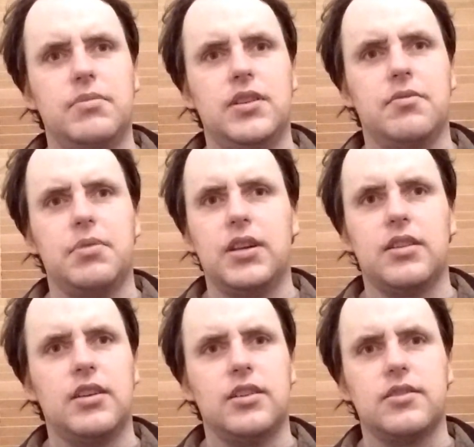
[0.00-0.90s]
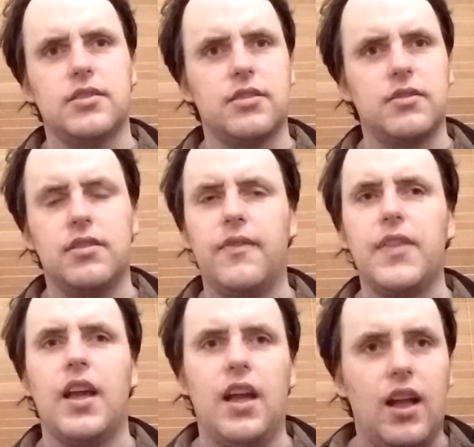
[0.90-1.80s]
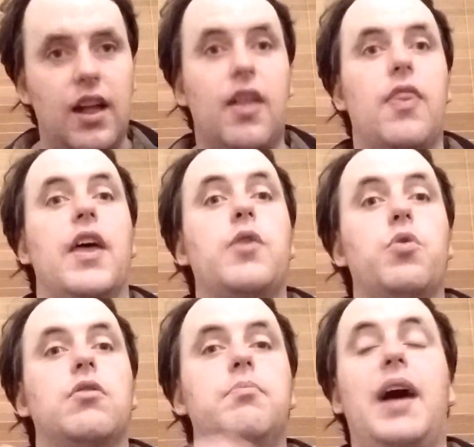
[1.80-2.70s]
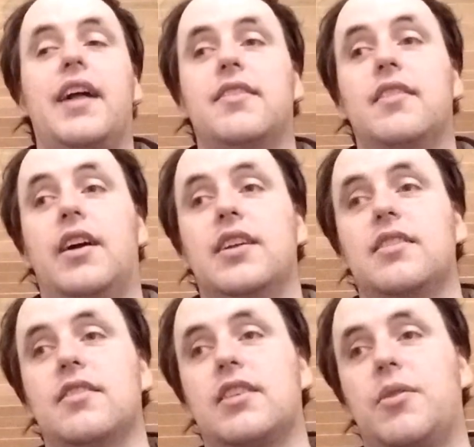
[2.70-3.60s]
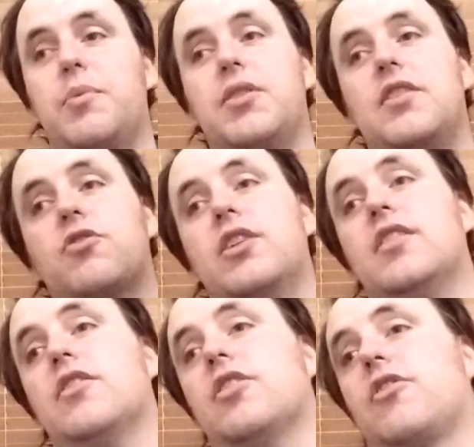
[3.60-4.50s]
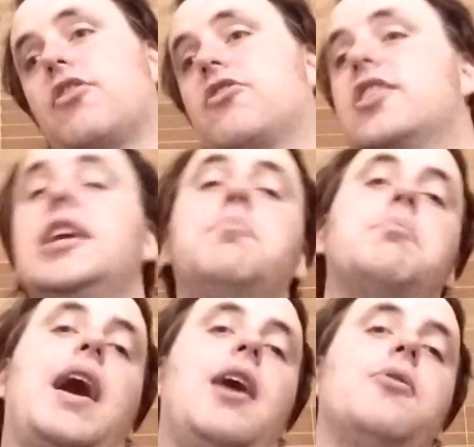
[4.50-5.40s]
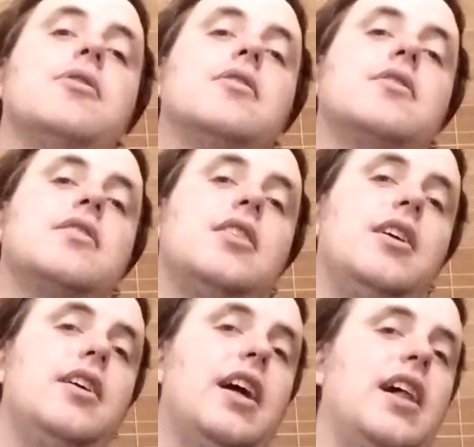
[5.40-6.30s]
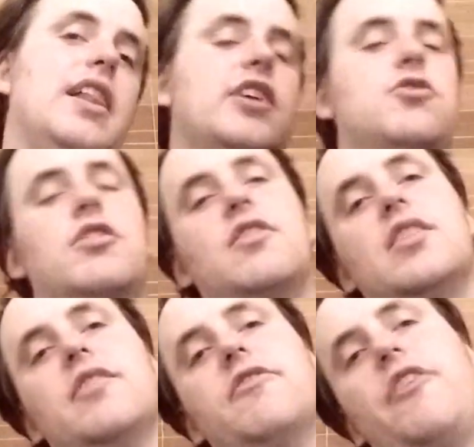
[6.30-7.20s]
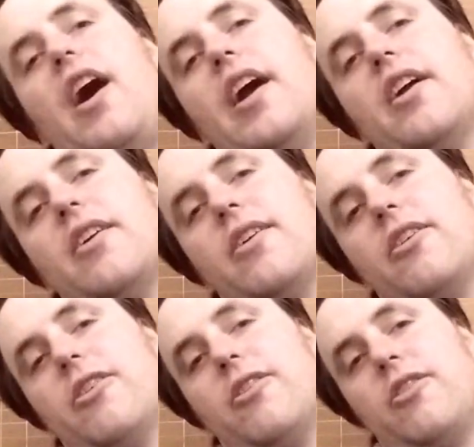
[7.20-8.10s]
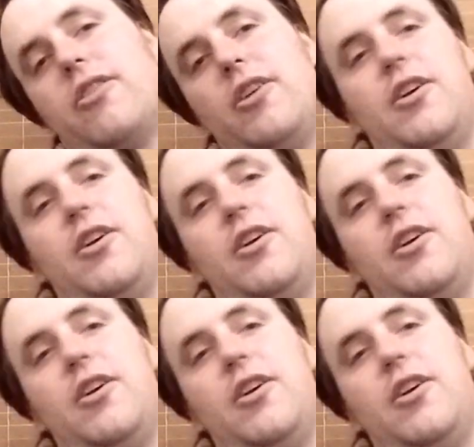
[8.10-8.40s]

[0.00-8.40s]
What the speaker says: Please pay attention. They were mad scientists, coming up with these crazy things, steam-powered, electricity, fire,